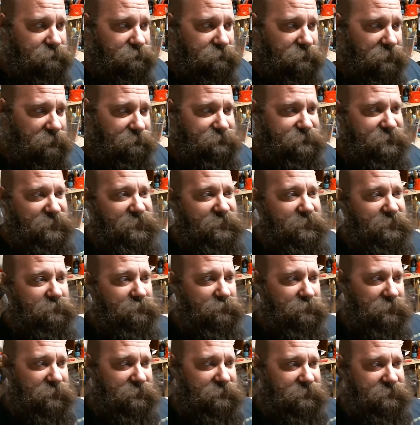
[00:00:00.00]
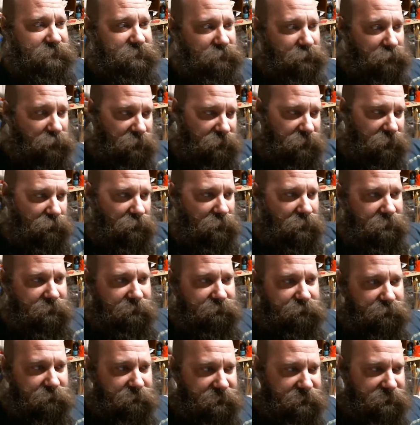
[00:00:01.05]
obtain what I needed or what I wanted
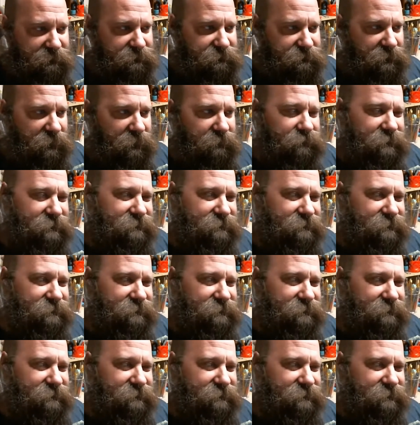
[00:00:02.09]
from me inside.